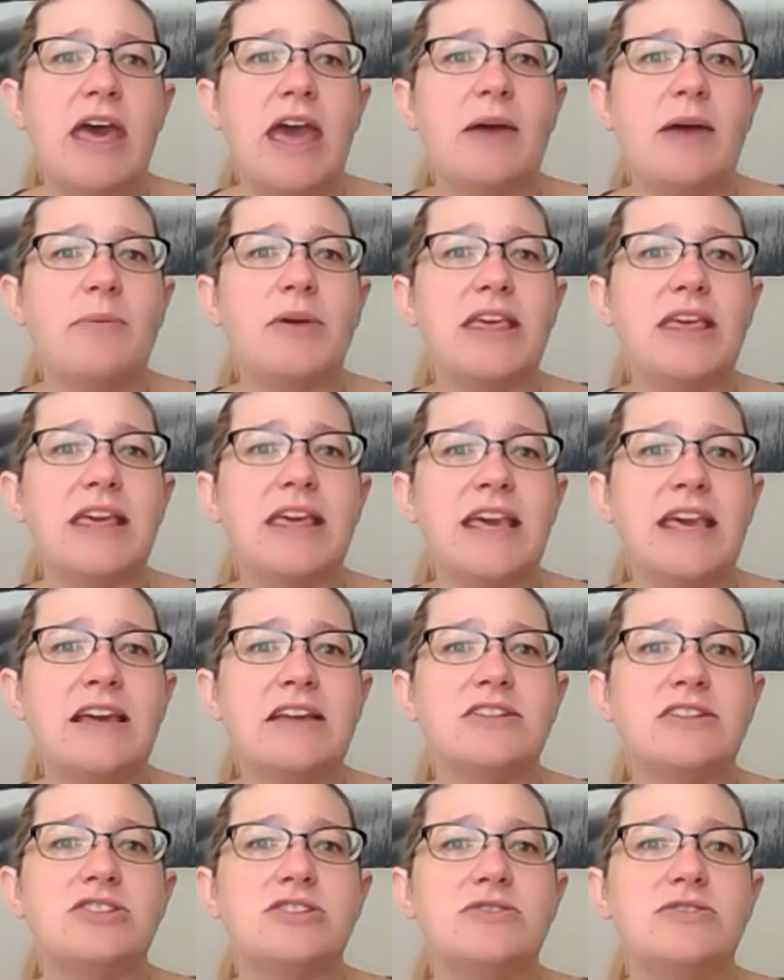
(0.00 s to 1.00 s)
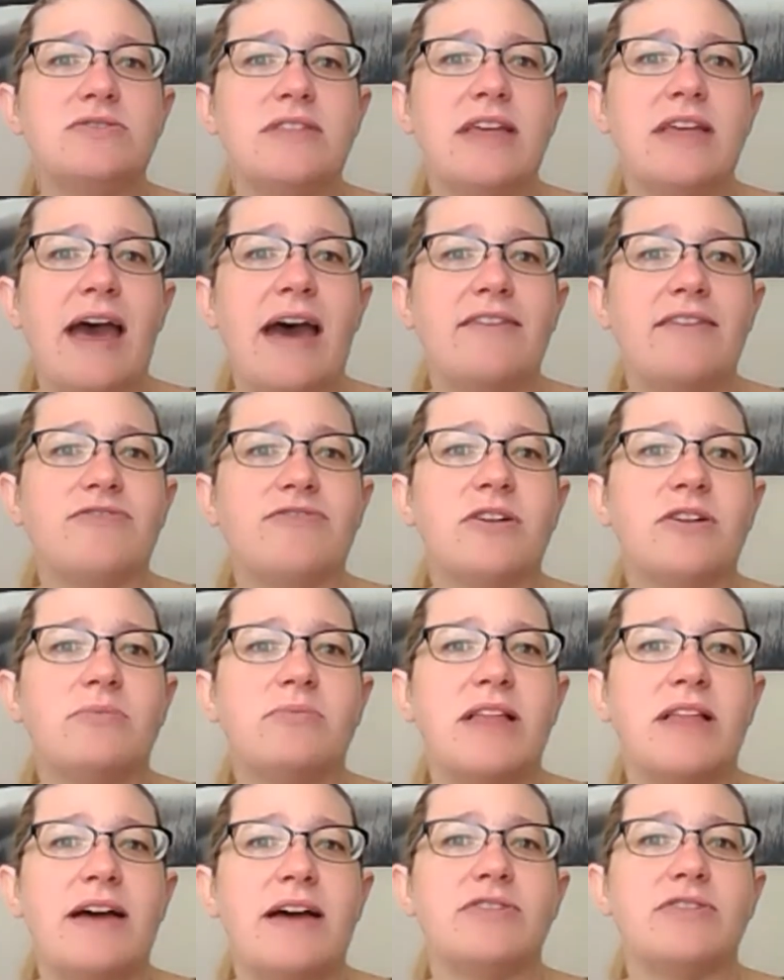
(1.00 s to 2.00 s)
And we can't do that
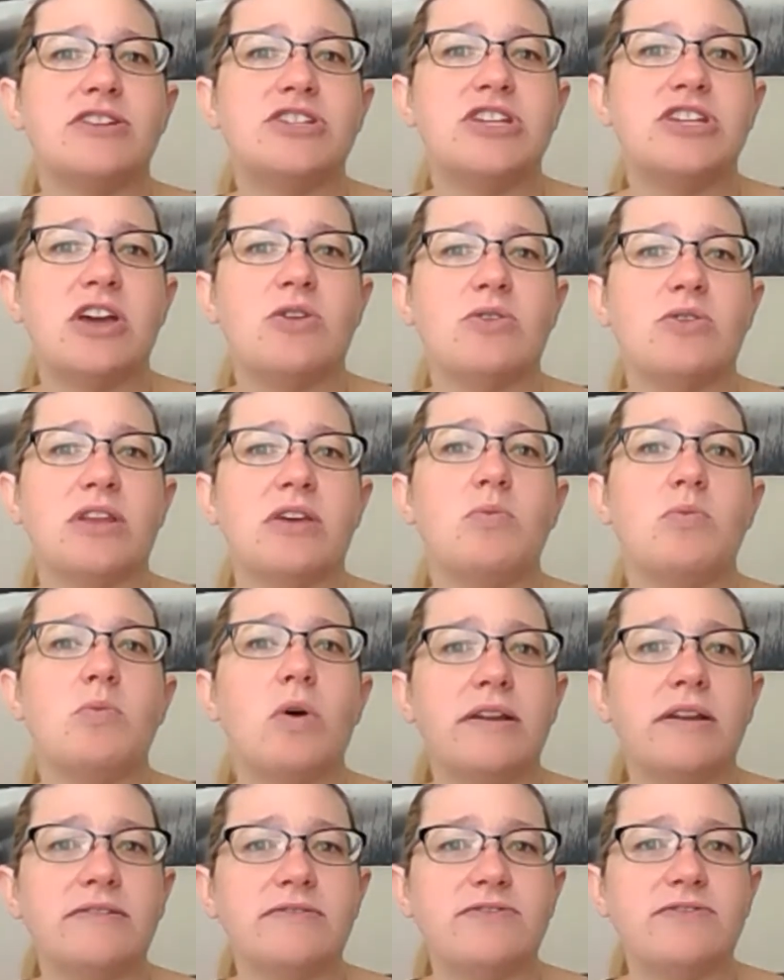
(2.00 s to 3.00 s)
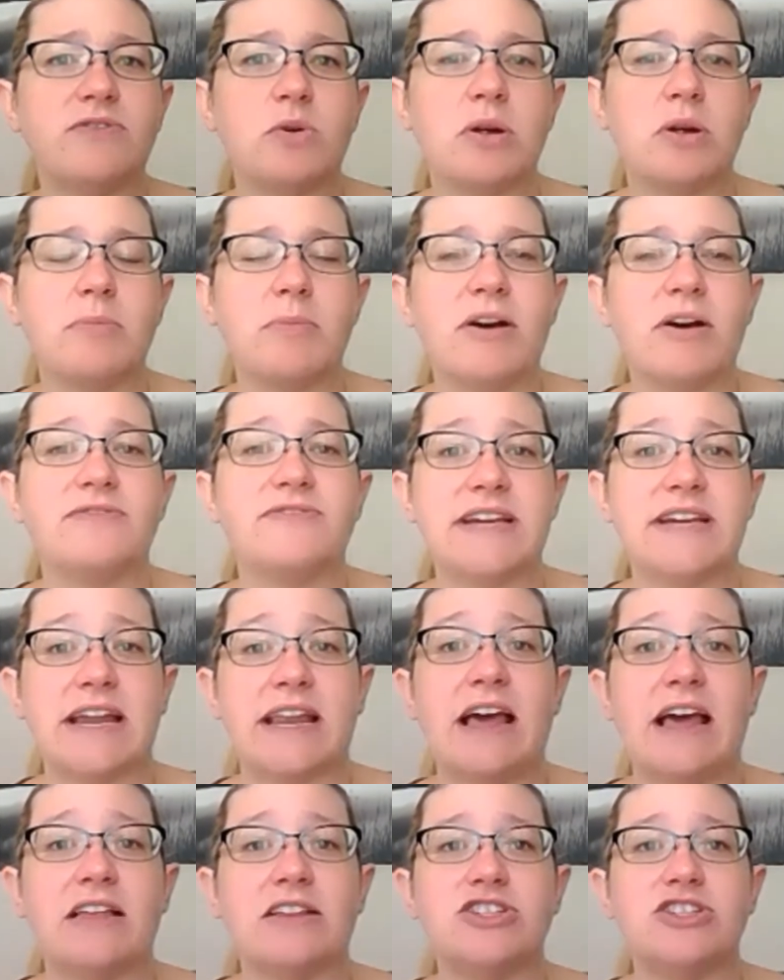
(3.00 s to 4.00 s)
from leveraging only one form of
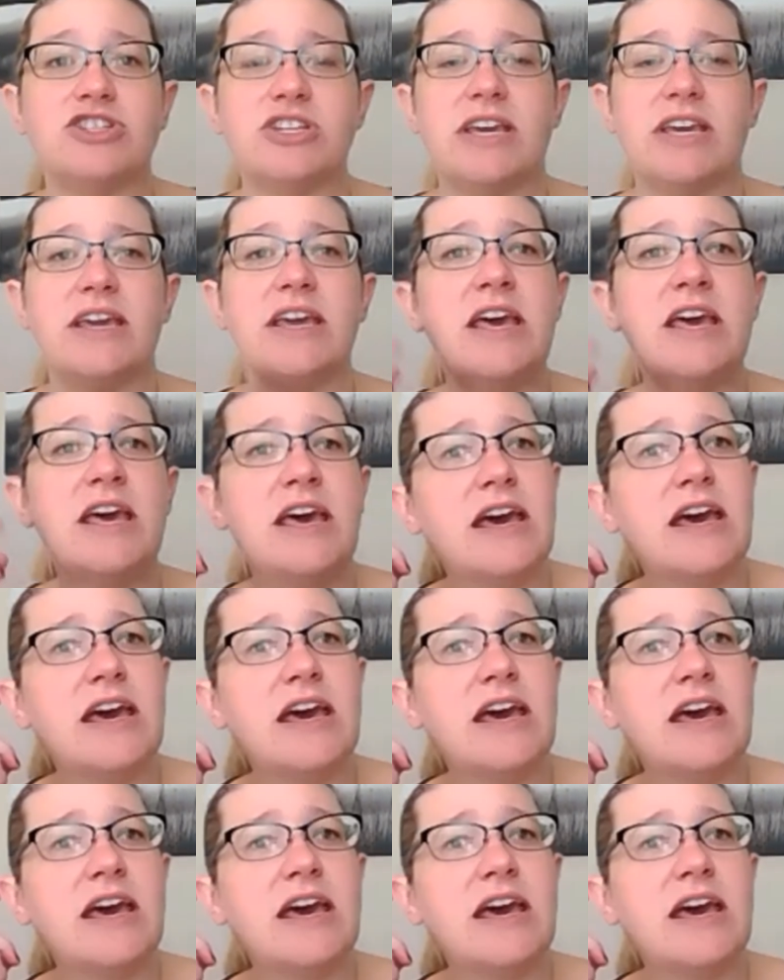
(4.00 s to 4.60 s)
technology.